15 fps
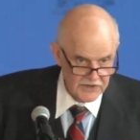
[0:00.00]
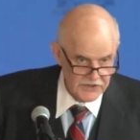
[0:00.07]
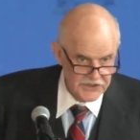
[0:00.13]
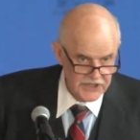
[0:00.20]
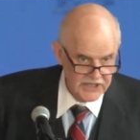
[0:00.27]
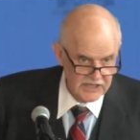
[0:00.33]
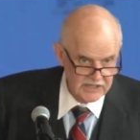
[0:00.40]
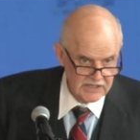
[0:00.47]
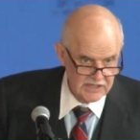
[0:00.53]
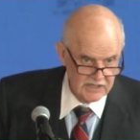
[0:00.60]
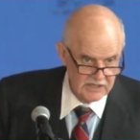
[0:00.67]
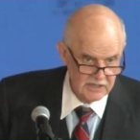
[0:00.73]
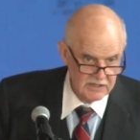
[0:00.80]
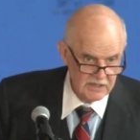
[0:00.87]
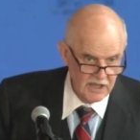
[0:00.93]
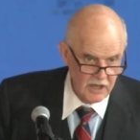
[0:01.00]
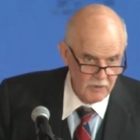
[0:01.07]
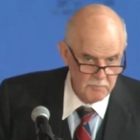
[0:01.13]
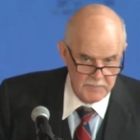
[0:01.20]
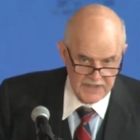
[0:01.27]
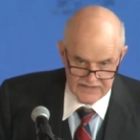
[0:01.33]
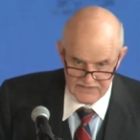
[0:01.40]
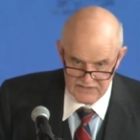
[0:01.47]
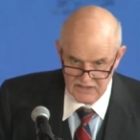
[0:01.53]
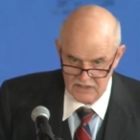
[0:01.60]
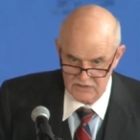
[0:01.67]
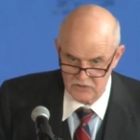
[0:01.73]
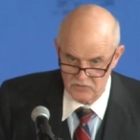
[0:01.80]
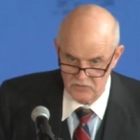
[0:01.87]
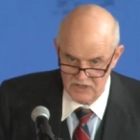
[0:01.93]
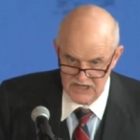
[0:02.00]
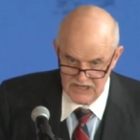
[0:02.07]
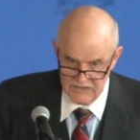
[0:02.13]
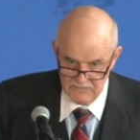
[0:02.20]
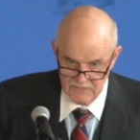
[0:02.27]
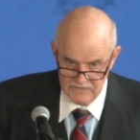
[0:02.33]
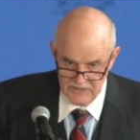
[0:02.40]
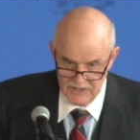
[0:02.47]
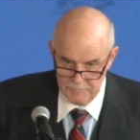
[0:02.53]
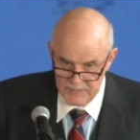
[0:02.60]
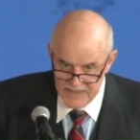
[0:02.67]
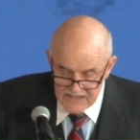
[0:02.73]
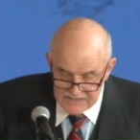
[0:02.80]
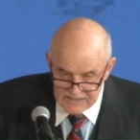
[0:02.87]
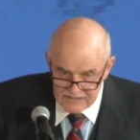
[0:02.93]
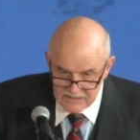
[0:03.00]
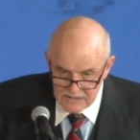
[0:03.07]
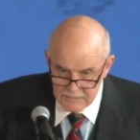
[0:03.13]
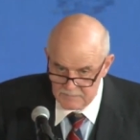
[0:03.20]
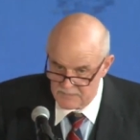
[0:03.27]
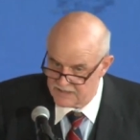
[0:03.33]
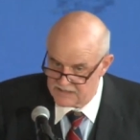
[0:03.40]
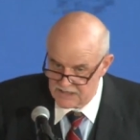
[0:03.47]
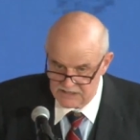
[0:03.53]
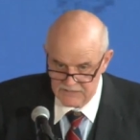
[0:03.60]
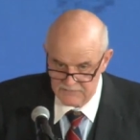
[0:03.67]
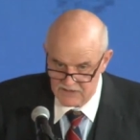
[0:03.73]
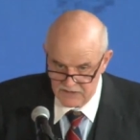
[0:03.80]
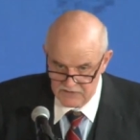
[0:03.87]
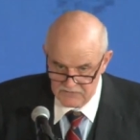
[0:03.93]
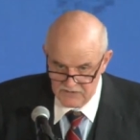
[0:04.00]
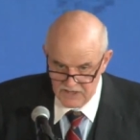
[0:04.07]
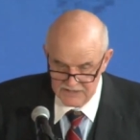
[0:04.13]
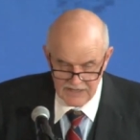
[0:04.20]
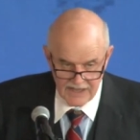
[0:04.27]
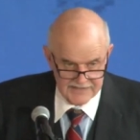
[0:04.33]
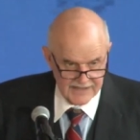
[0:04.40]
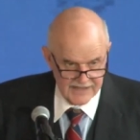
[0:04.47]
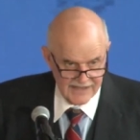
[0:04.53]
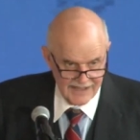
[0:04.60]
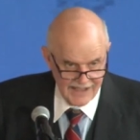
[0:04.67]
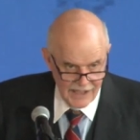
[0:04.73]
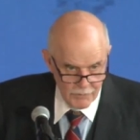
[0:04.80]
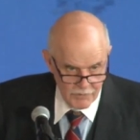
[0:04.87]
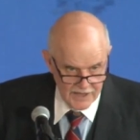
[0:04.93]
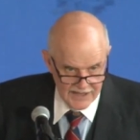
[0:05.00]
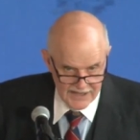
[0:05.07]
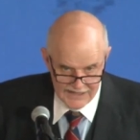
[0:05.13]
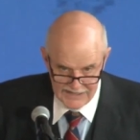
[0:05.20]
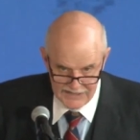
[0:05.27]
are thinking how best to leave. The best in my native country are asking, how can I